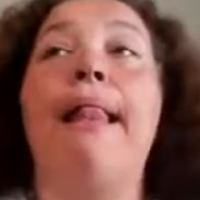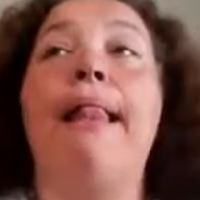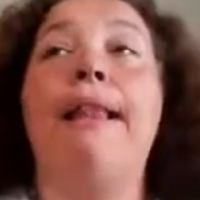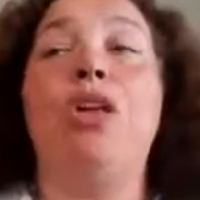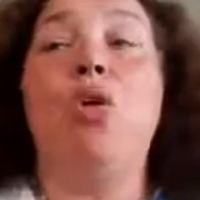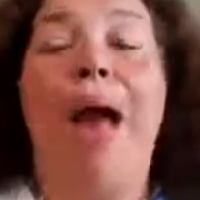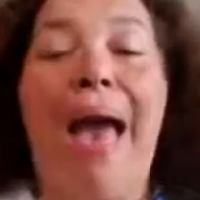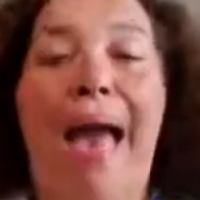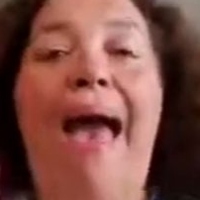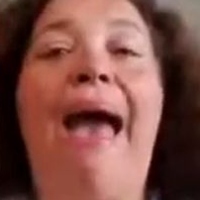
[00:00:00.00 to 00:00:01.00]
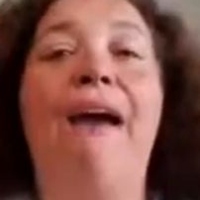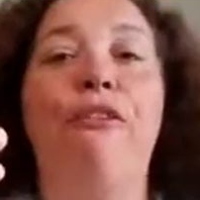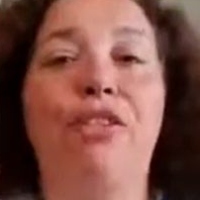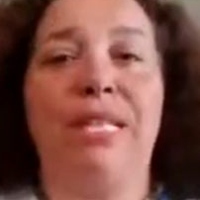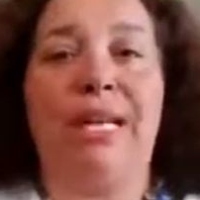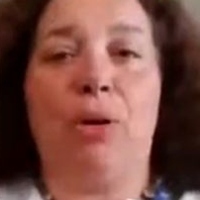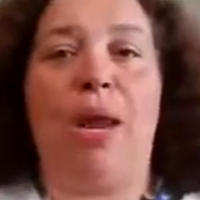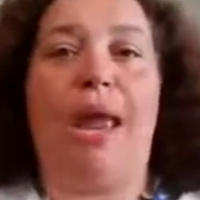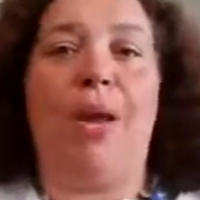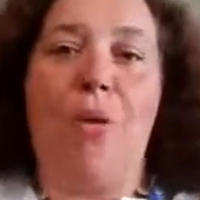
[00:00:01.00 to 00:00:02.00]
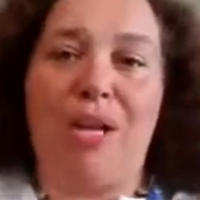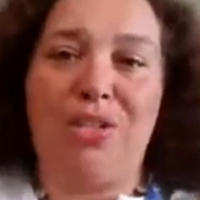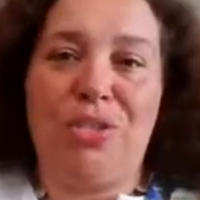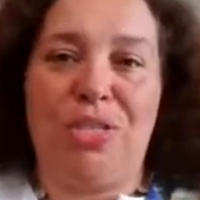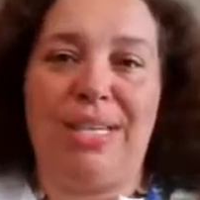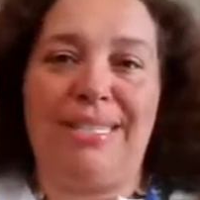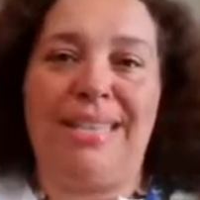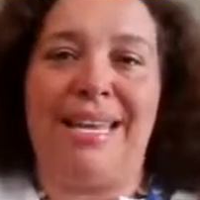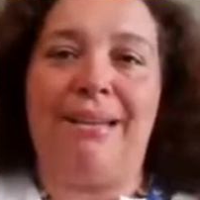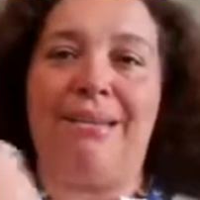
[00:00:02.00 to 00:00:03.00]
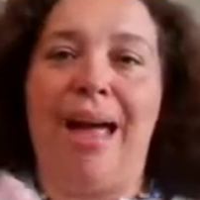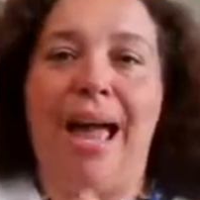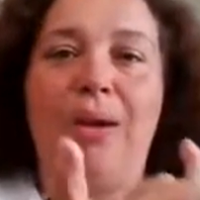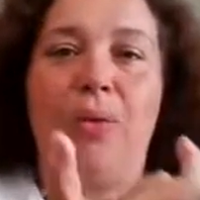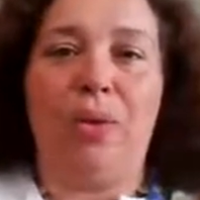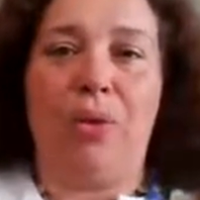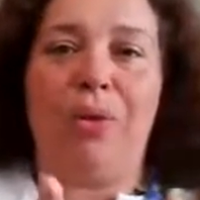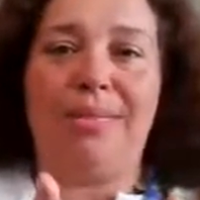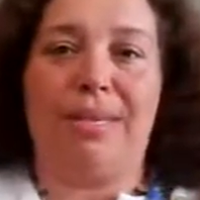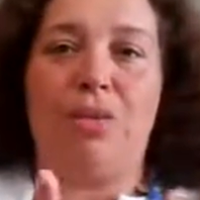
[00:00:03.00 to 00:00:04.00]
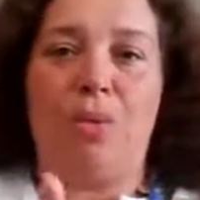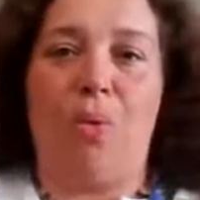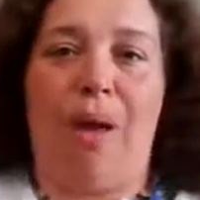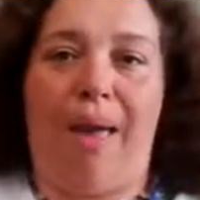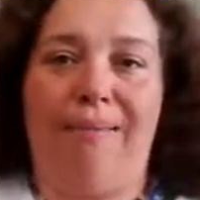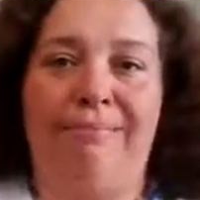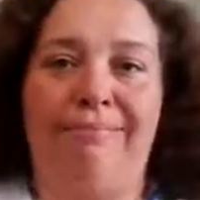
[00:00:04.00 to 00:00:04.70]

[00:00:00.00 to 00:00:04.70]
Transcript: You have to create questions that align with your essential why.